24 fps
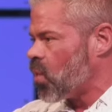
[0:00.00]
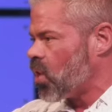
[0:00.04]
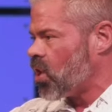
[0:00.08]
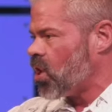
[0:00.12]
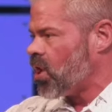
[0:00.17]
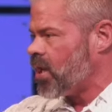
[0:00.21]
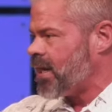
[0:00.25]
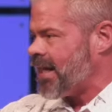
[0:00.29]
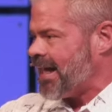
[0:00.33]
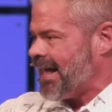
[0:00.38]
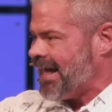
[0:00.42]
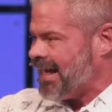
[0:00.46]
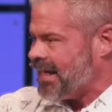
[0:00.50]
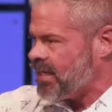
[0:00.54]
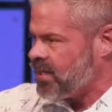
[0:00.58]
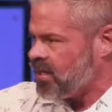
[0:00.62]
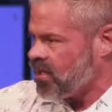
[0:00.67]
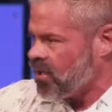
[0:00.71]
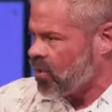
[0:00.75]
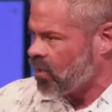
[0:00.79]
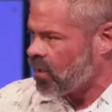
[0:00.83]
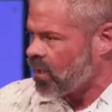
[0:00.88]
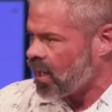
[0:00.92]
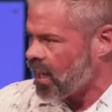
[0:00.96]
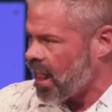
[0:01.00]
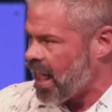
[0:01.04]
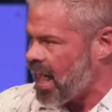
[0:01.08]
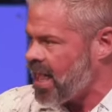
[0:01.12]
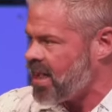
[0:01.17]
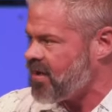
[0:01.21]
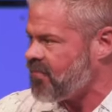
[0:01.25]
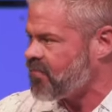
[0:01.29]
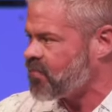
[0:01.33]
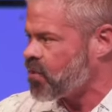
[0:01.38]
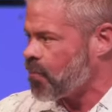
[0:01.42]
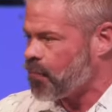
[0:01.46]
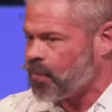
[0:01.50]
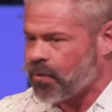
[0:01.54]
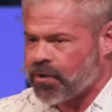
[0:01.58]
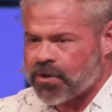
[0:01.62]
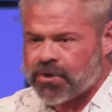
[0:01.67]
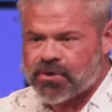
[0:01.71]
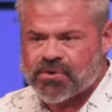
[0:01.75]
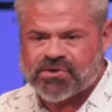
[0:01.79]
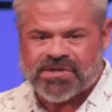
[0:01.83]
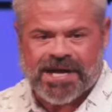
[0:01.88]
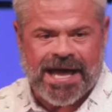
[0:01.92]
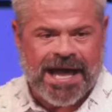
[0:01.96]
word in your life to
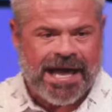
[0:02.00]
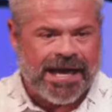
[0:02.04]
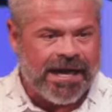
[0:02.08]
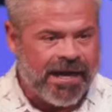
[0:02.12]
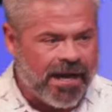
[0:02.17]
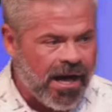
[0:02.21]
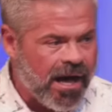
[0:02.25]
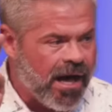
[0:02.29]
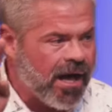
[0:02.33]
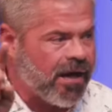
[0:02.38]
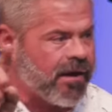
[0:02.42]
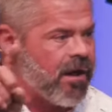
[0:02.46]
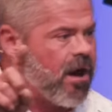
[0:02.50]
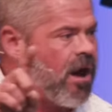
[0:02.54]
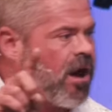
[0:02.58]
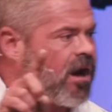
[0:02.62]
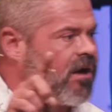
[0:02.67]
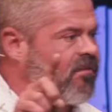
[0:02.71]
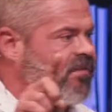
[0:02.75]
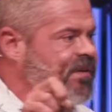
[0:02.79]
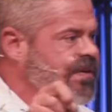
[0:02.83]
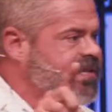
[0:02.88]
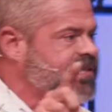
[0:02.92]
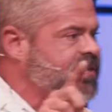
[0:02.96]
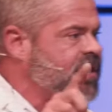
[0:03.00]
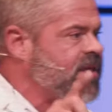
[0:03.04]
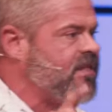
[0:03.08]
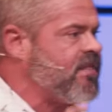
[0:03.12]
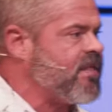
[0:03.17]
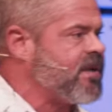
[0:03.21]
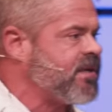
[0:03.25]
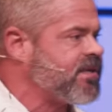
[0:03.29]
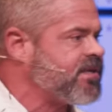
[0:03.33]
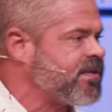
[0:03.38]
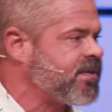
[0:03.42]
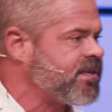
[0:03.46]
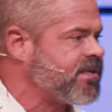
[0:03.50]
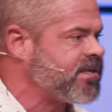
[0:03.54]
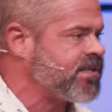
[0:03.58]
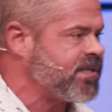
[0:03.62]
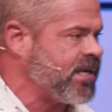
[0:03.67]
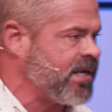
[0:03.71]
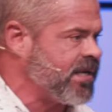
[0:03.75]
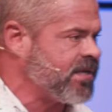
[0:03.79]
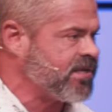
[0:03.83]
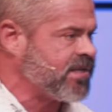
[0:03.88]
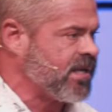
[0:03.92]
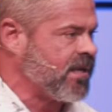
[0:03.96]
produce a God harvest in this
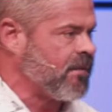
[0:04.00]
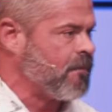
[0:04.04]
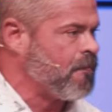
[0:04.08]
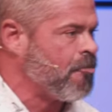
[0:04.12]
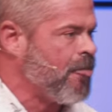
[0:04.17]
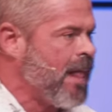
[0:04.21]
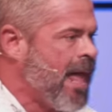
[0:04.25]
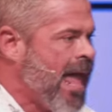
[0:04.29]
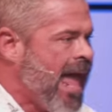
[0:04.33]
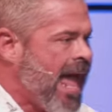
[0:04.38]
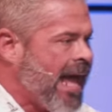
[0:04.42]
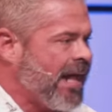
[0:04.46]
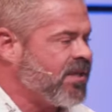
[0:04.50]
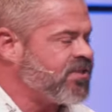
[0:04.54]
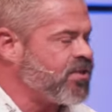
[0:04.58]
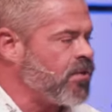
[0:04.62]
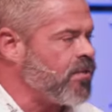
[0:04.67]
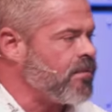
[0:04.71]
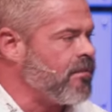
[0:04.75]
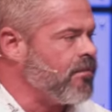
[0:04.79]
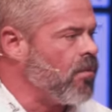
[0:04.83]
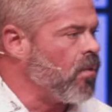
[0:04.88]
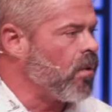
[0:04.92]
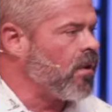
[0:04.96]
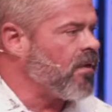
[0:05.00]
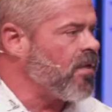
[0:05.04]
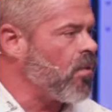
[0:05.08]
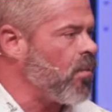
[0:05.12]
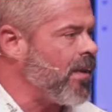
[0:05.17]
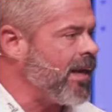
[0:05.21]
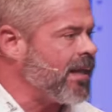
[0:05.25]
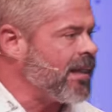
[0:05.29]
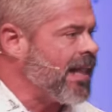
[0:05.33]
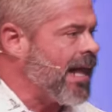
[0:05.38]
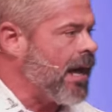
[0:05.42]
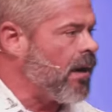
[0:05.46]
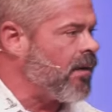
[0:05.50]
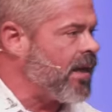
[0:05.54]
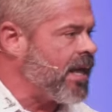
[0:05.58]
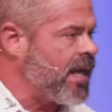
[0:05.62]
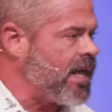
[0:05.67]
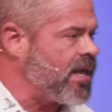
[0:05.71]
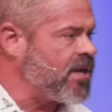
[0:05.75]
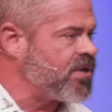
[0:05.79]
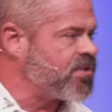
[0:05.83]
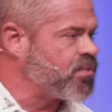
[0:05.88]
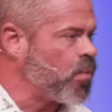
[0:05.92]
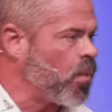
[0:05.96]
season. And so the more that we allow
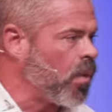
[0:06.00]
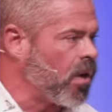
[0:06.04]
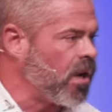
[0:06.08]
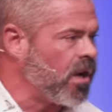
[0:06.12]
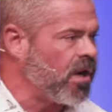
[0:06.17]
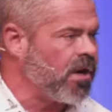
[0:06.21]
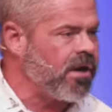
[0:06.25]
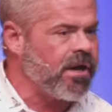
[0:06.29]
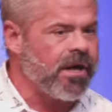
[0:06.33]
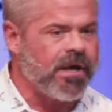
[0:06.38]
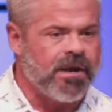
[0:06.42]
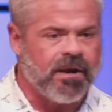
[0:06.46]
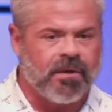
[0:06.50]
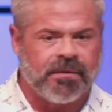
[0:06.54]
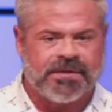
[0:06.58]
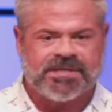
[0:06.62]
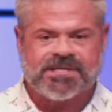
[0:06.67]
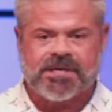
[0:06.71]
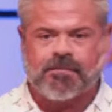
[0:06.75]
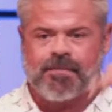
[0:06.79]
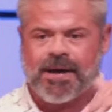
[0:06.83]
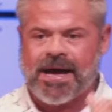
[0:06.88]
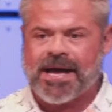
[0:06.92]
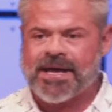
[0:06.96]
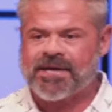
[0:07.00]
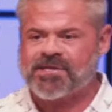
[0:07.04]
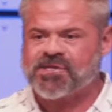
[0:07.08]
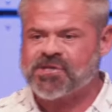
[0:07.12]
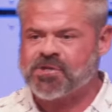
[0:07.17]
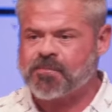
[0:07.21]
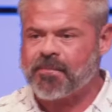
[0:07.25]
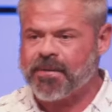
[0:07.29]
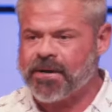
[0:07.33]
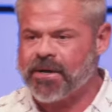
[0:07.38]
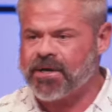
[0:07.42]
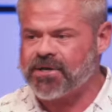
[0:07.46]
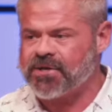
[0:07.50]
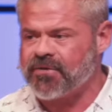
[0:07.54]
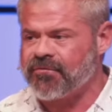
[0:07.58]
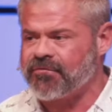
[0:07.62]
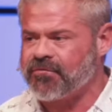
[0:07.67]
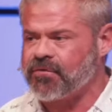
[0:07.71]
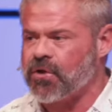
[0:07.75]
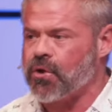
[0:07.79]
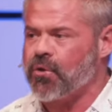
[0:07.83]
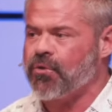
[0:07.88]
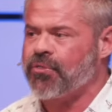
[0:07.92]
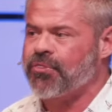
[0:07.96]
His word, anointed by His Spirit, to
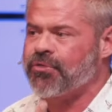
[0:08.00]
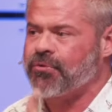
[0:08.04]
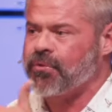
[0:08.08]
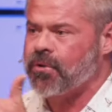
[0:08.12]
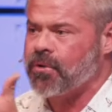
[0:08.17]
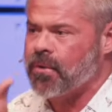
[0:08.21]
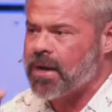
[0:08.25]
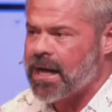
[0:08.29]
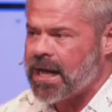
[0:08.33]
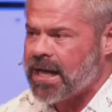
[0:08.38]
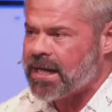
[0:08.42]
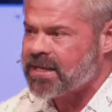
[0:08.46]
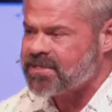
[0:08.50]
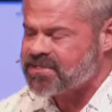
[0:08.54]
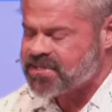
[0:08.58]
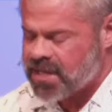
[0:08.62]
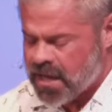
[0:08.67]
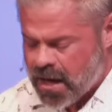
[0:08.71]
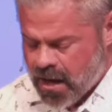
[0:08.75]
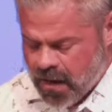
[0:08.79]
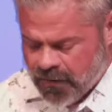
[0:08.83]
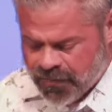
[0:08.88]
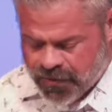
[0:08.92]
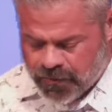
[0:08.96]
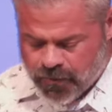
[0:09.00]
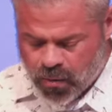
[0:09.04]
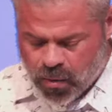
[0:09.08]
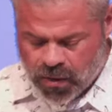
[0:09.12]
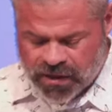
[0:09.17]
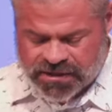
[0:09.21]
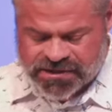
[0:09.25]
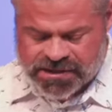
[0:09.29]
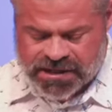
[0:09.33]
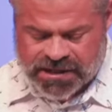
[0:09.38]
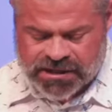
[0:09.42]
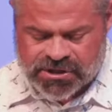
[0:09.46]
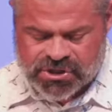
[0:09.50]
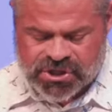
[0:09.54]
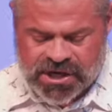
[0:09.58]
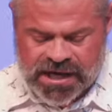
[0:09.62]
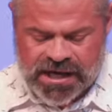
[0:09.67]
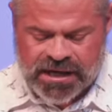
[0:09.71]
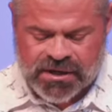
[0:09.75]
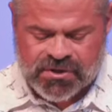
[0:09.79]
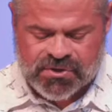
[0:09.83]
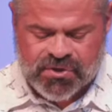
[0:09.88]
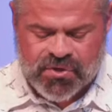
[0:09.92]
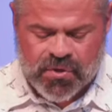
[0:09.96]
flow through us, the more it's going to
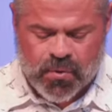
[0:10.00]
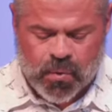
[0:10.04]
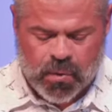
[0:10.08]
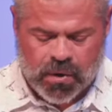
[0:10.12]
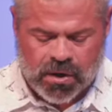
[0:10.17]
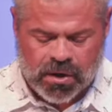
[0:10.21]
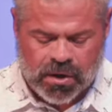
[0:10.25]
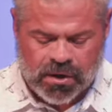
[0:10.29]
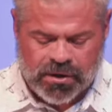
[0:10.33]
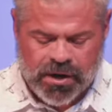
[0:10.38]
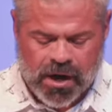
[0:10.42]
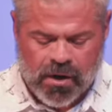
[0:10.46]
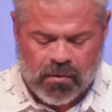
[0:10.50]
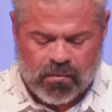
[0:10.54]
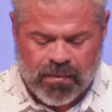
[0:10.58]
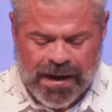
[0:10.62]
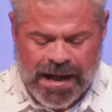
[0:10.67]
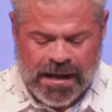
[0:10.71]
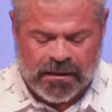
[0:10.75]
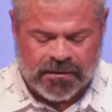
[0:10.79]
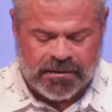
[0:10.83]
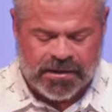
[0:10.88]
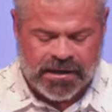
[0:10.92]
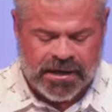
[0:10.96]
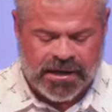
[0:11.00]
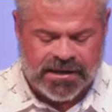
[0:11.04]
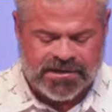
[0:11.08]
change the world around